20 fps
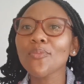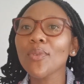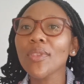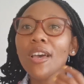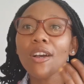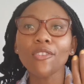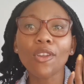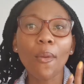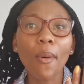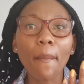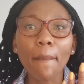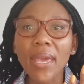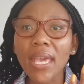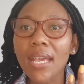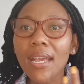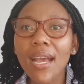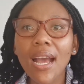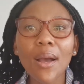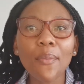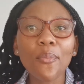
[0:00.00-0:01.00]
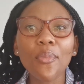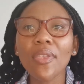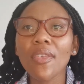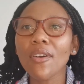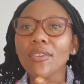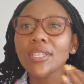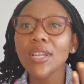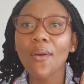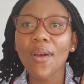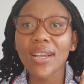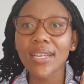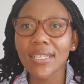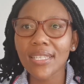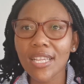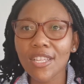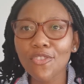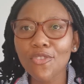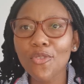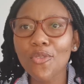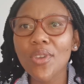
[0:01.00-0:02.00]
without our makeup, without our
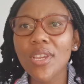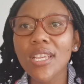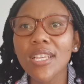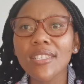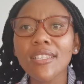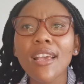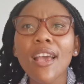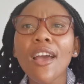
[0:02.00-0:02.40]
accessories.